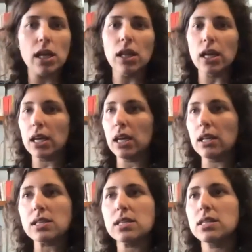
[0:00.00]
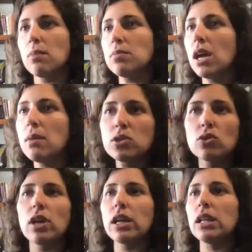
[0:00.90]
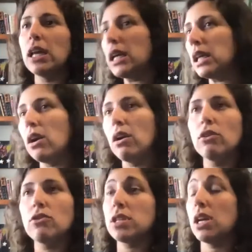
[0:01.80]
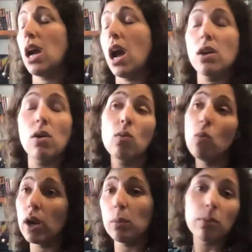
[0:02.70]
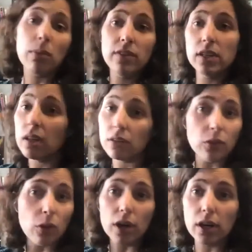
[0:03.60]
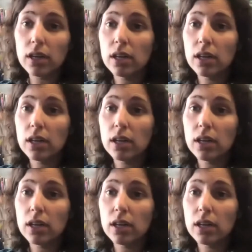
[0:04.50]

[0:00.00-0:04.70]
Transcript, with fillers: Like it's sometimes you're like laying there and you're just like, I don't want to put my feet on the floor.